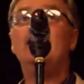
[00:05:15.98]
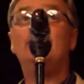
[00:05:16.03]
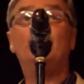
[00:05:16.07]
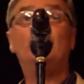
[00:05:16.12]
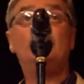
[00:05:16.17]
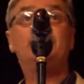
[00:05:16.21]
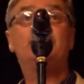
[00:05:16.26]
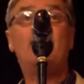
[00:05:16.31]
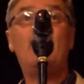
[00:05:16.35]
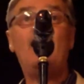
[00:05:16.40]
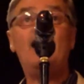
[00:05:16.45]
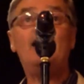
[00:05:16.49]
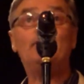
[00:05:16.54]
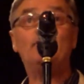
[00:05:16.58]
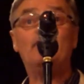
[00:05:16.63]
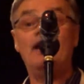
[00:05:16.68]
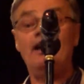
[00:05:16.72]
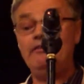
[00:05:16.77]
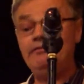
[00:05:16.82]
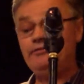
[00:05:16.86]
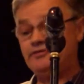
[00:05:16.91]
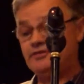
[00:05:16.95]
And when Tom
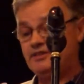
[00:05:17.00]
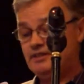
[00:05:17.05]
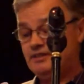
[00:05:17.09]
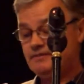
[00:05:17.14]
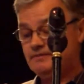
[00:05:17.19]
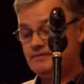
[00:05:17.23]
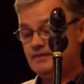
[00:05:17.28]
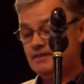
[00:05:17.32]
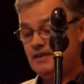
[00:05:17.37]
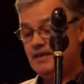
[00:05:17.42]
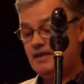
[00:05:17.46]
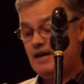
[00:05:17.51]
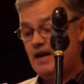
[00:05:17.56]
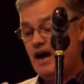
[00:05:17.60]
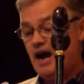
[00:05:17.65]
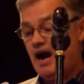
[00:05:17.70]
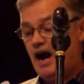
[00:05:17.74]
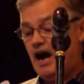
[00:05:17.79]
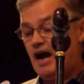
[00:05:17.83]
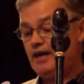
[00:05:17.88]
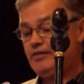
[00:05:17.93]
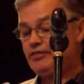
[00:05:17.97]
left,
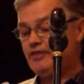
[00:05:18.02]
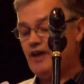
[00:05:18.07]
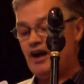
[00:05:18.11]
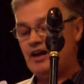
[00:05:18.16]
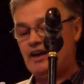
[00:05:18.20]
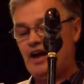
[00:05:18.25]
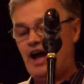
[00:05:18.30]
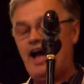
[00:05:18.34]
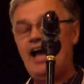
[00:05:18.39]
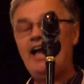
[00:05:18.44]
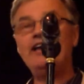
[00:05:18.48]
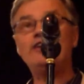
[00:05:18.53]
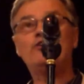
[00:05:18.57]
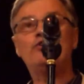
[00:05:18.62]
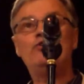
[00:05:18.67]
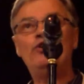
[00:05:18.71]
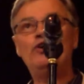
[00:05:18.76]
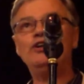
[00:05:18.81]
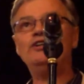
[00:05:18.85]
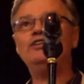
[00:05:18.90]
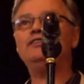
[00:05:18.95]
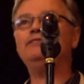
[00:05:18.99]
I thought I
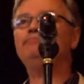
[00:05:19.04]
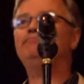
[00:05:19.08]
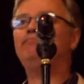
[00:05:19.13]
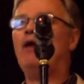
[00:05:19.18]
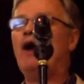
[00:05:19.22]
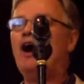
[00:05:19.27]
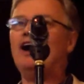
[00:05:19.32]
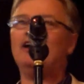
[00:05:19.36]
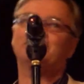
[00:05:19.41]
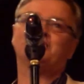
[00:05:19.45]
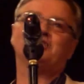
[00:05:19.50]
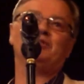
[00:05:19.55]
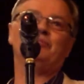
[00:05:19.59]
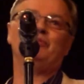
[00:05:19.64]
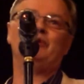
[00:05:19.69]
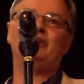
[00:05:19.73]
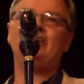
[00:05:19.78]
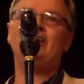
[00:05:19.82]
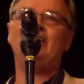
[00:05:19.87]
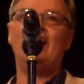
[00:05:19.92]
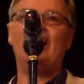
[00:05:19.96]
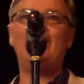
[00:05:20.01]
couldn't
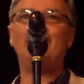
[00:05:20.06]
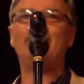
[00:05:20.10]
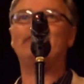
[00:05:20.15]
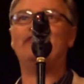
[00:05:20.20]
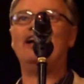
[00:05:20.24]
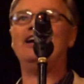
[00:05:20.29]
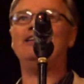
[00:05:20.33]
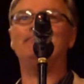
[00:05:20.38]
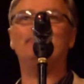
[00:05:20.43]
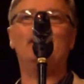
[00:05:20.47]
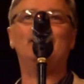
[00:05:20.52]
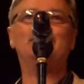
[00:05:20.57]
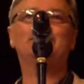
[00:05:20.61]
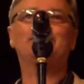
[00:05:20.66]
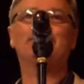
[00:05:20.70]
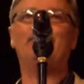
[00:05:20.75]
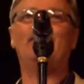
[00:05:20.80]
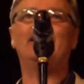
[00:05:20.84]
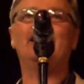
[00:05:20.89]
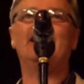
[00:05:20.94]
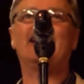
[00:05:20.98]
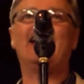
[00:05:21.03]
possibly have that much
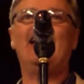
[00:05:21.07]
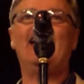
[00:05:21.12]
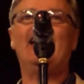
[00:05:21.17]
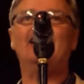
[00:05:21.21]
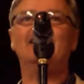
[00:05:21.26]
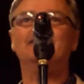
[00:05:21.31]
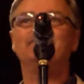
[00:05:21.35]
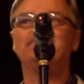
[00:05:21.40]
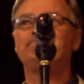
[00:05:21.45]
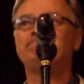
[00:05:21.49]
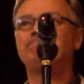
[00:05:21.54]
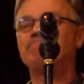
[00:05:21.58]
fun again.